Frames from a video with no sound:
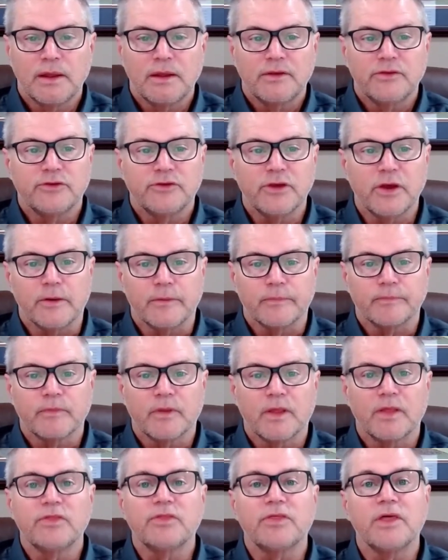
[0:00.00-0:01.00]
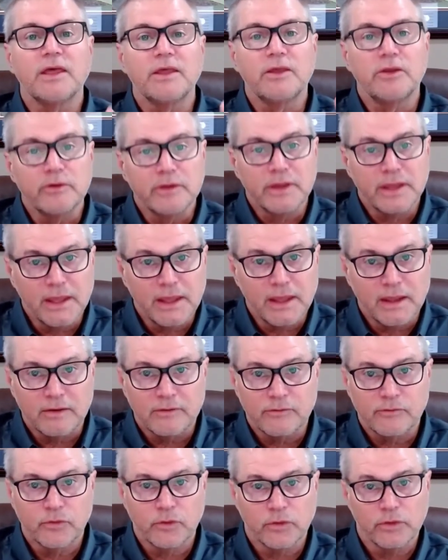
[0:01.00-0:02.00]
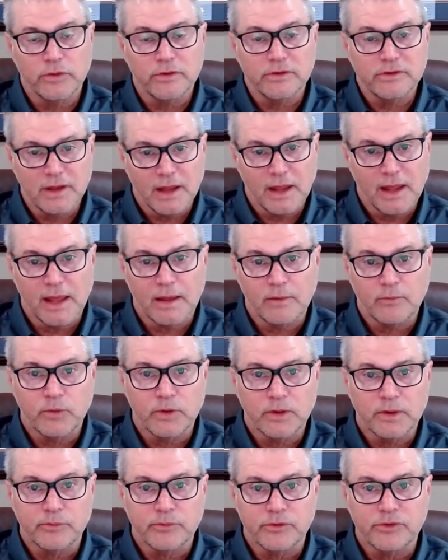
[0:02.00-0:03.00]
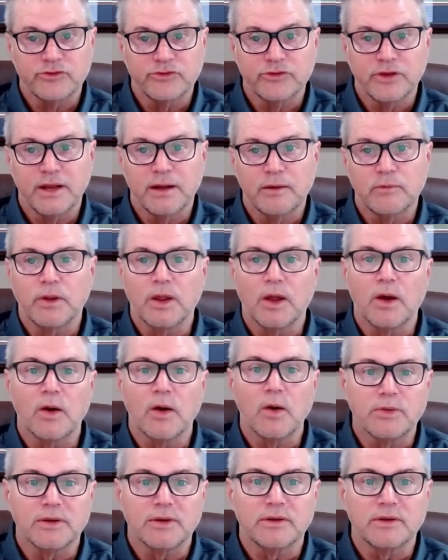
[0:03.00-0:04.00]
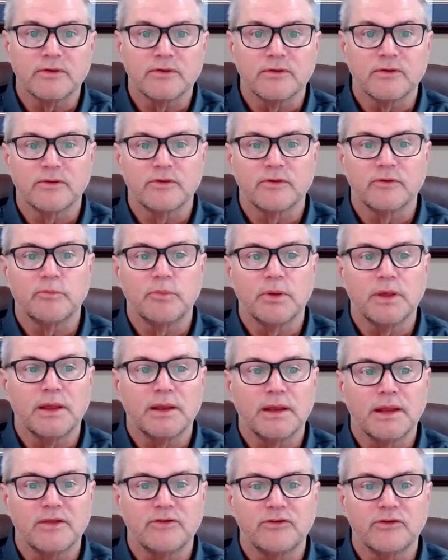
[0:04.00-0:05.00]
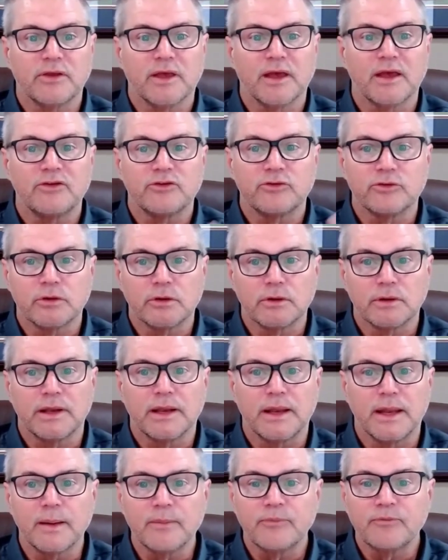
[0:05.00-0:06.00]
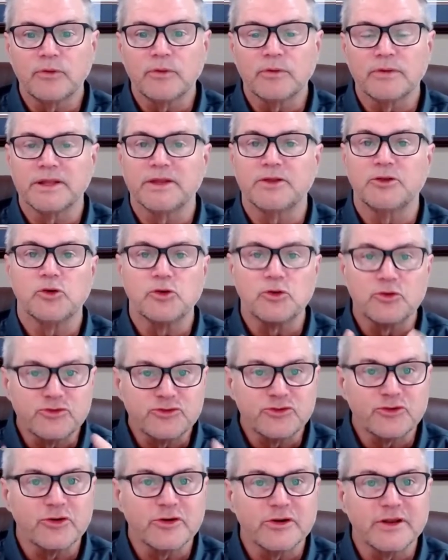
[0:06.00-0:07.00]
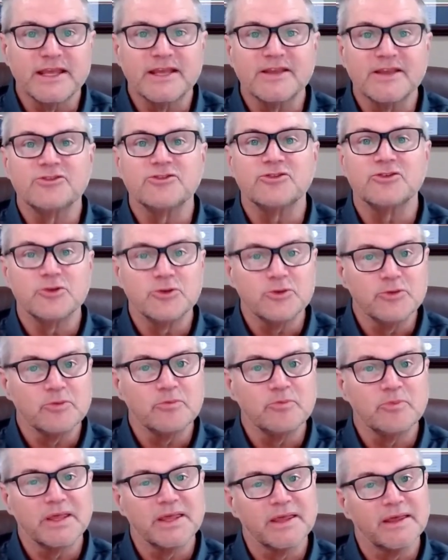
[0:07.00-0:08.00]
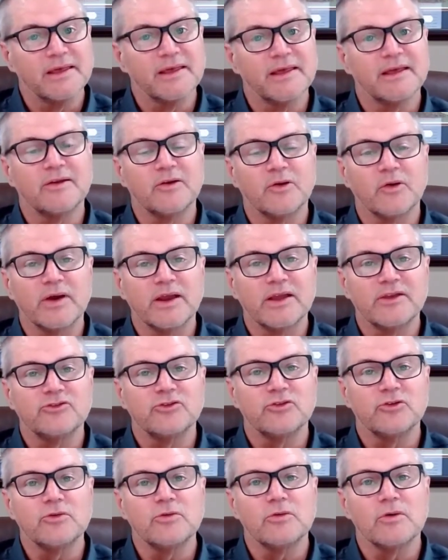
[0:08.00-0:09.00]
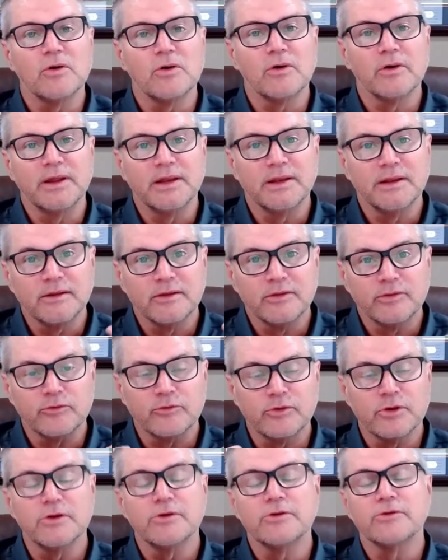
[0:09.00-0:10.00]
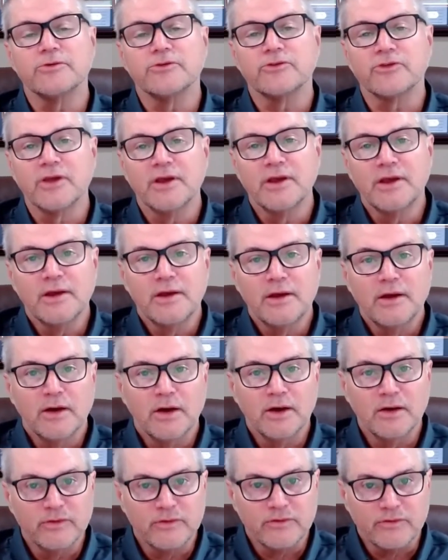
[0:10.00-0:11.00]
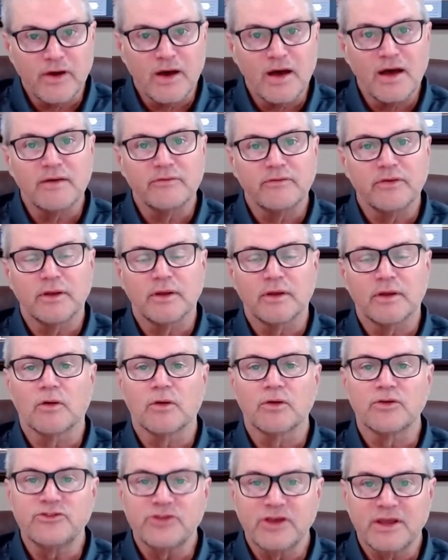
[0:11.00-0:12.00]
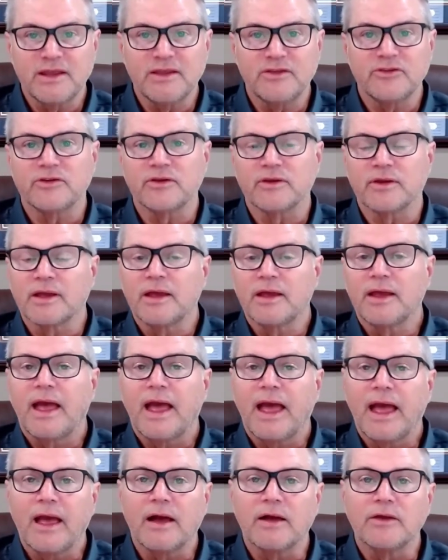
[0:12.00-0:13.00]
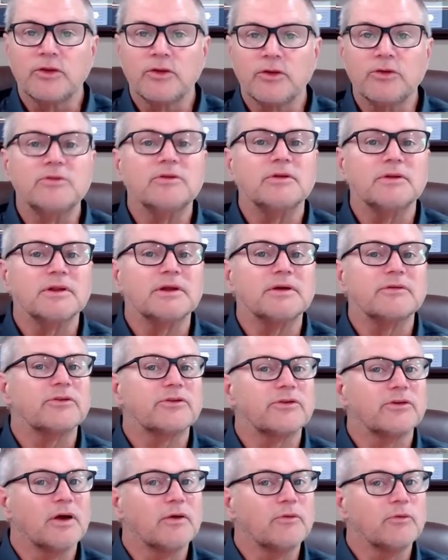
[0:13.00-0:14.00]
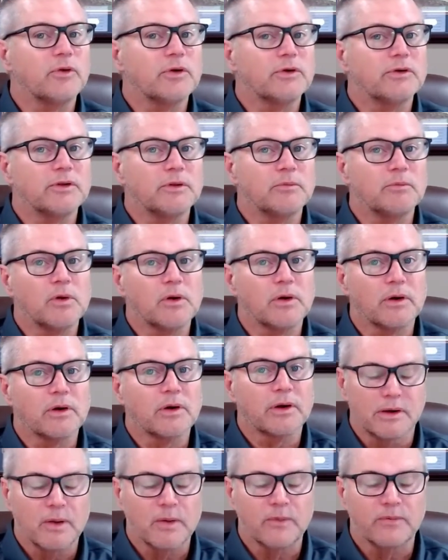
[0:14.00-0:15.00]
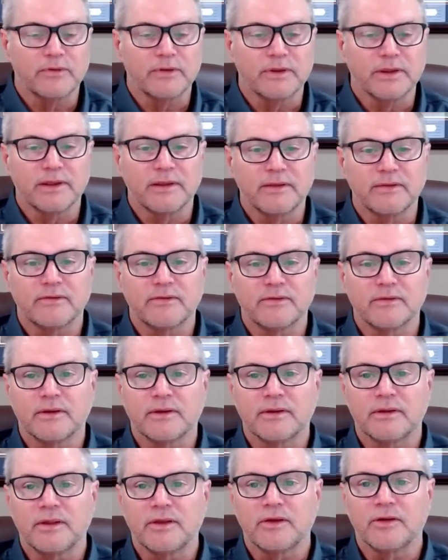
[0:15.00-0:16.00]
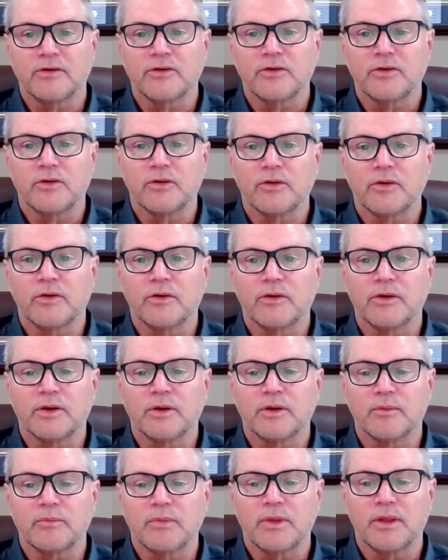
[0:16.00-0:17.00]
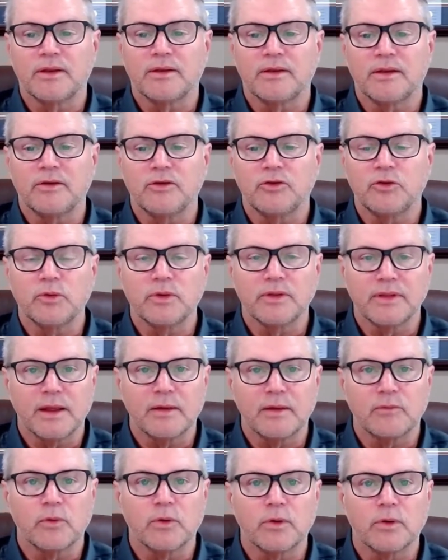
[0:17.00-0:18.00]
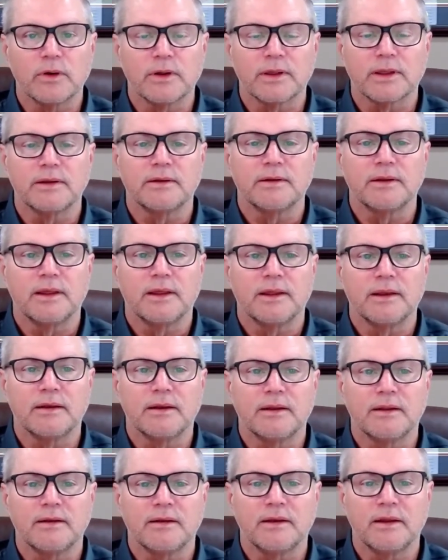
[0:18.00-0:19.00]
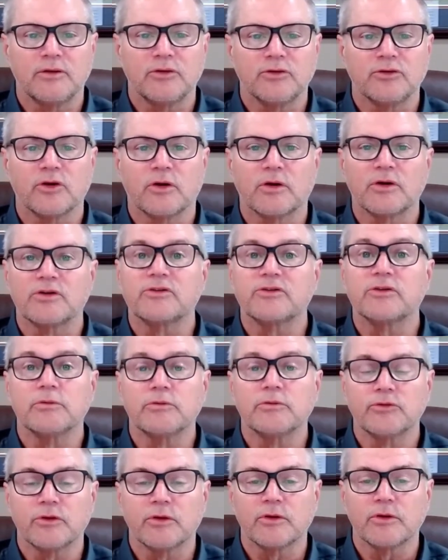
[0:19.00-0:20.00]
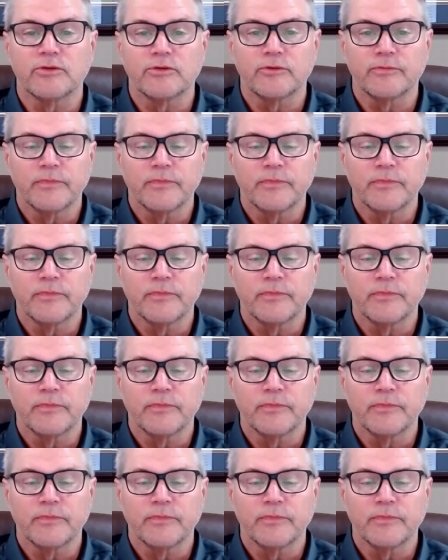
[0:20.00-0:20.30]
So thank you again for your time. We appreciate it. We hope that this has been educational and helpful in your journey as you begin or as you are in the throes of evolving or changing how you deliver software to the market. Hopefully it's you're doing that work and you're starting to see results.